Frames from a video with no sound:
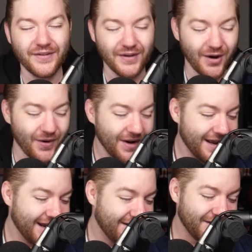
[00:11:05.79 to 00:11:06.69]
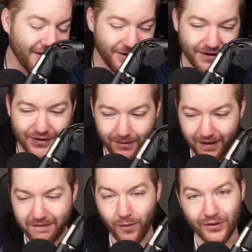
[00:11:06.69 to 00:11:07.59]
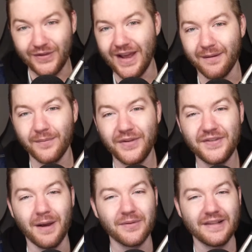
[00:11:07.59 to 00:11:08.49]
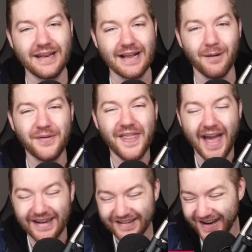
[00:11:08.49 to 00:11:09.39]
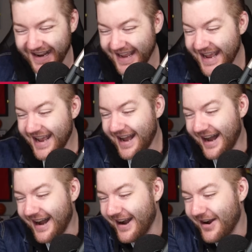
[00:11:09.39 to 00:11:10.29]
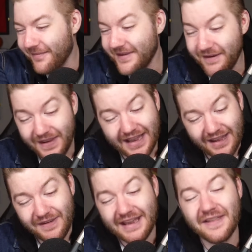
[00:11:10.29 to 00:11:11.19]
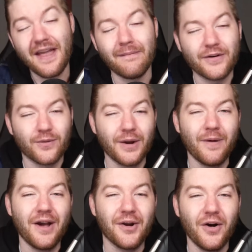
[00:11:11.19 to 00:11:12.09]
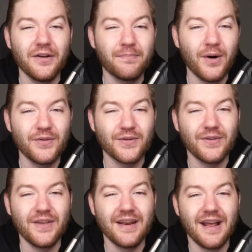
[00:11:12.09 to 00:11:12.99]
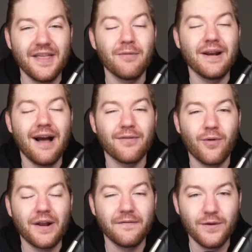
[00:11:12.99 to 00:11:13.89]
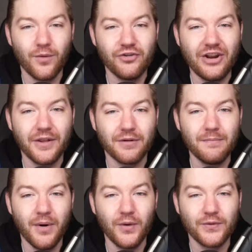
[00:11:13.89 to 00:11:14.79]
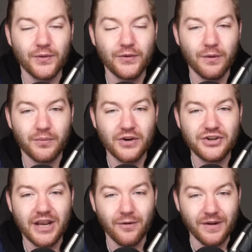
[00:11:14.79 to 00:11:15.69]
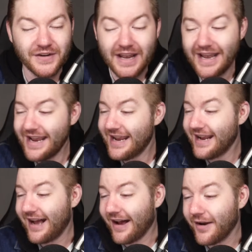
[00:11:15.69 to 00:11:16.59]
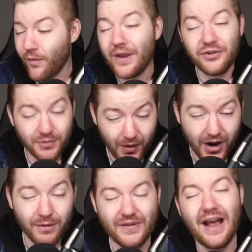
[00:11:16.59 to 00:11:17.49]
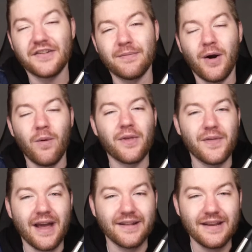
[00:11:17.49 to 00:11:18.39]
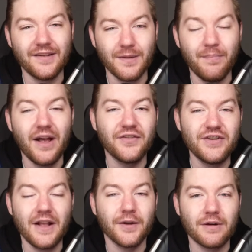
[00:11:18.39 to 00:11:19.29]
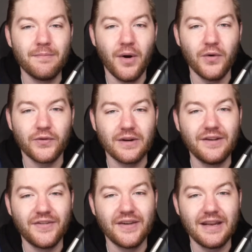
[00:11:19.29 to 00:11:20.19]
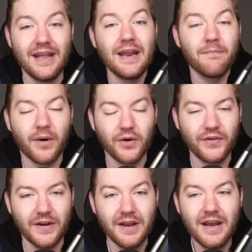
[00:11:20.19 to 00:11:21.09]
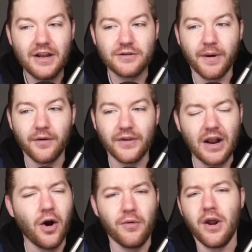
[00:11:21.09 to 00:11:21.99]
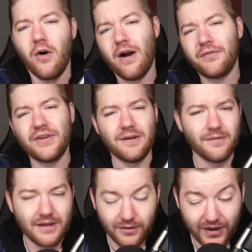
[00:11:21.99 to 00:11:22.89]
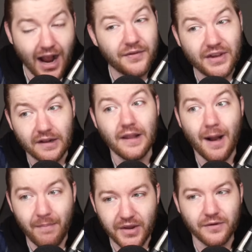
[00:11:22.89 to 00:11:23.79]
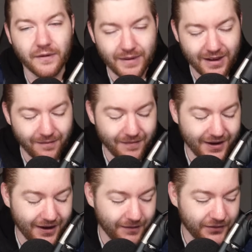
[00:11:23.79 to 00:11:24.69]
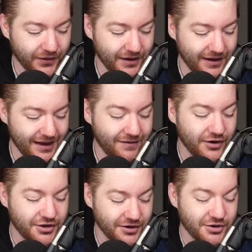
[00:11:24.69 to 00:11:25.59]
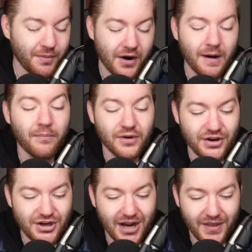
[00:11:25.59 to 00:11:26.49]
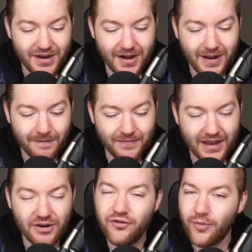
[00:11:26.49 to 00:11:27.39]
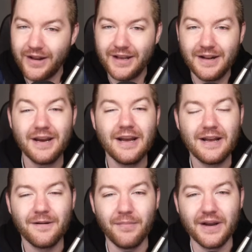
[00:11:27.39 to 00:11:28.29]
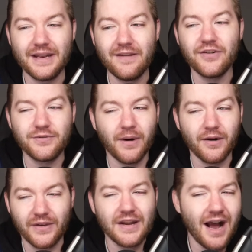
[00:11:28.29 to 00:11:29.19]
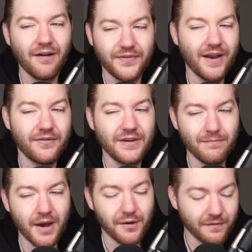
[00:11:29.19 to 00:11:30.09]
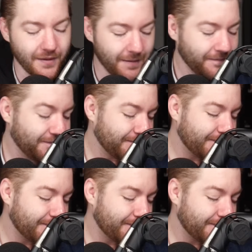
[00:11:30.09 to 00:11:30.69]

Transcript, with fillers: So Jalen Green took about four step, steps leading up to that dunk. Um, if he if he could get that much runway on all his posters, then I think we'd have quite a few more Jalen Green posters to appreciate. Which uh, when Jabari was asked about whether that is the best Jalen Green poster he's seen in person, Jabari was like, "Oh no, I've seen." He was like, "I've seen a lot better from him." Um, so even Jabari appreciated the dunk and enjoyed it, but even Jabari was like, "Nah, I've I've seen better from him."